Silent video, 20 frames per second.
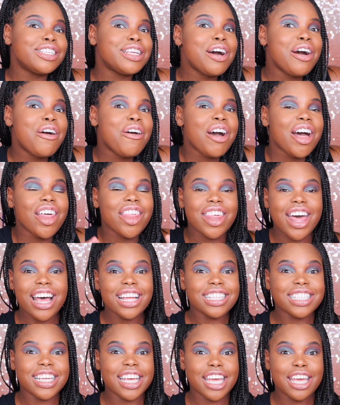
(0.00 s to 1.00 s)
So
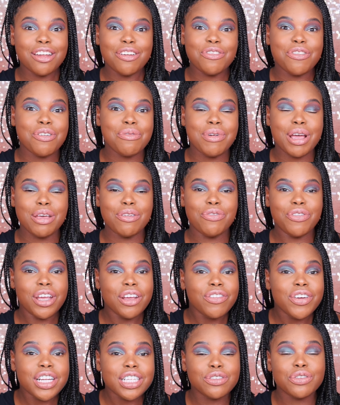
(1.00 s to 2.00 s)
that's it for my
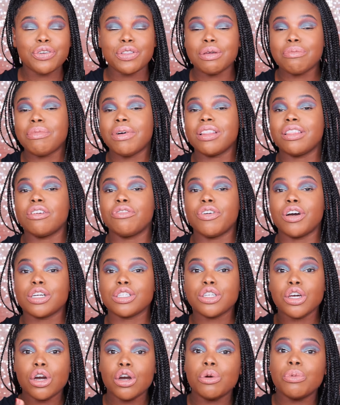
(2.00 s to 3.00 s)
favorites for the month of
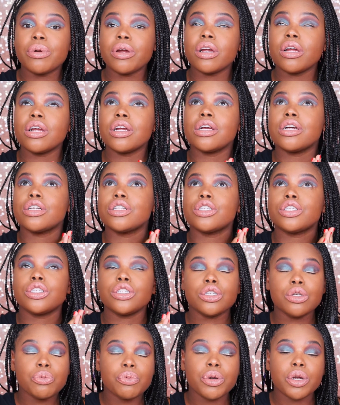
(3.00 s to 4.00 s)
October.
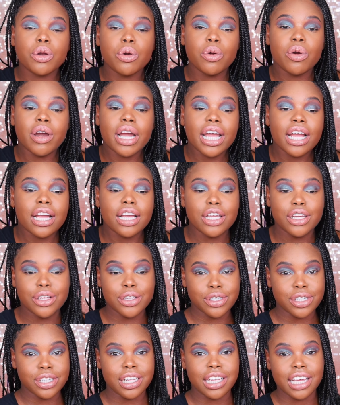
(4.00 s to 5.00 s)
Super quick.
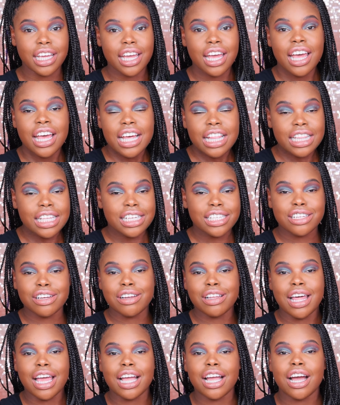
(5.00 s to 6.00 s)
Usually these are
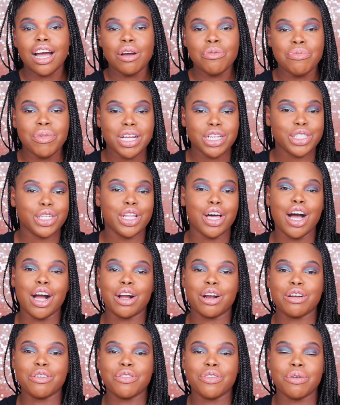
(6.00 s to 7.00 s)
like much
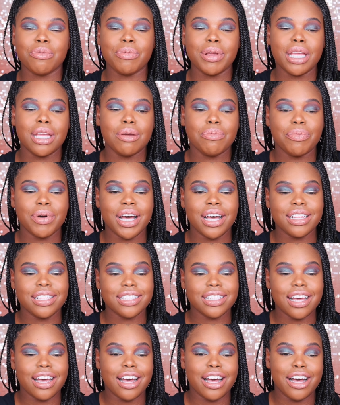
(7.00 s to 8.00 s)
longer for me,
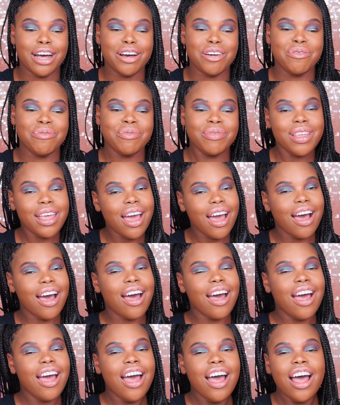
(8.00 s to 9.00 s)
but um,
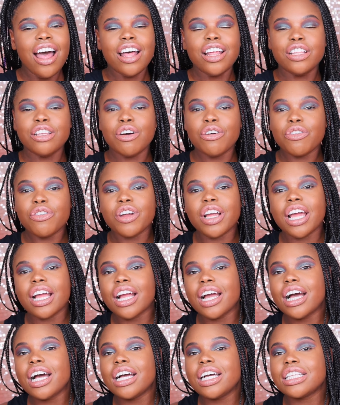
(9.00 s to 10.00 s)
yeah. Don't forget
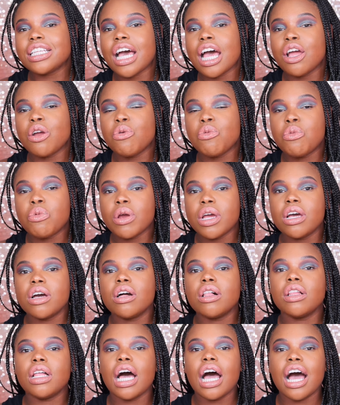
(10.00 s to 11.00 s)
guys, I
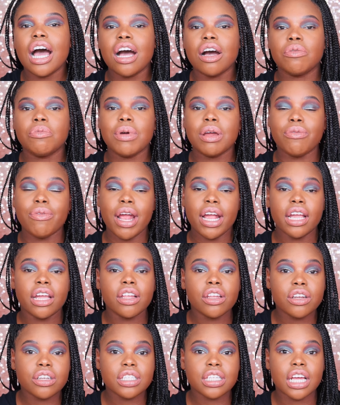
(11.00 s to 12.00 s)
will have my
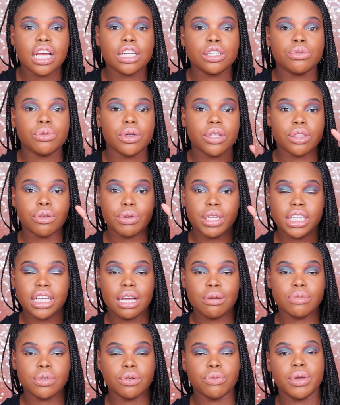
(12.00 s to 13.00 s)
regular schedule three
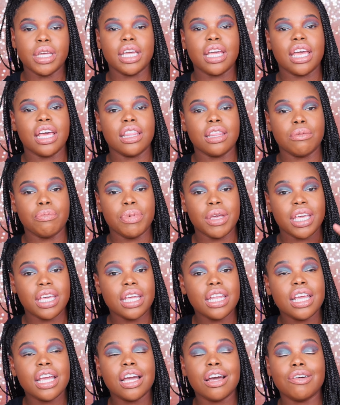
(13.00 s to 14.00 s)
times a week in the
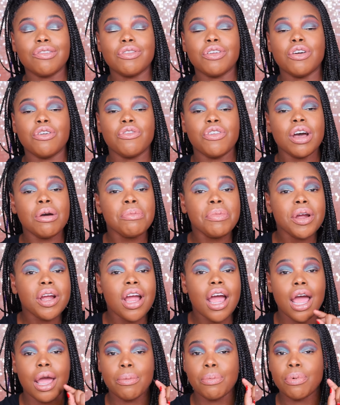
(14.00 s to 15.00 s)
beginning of November, I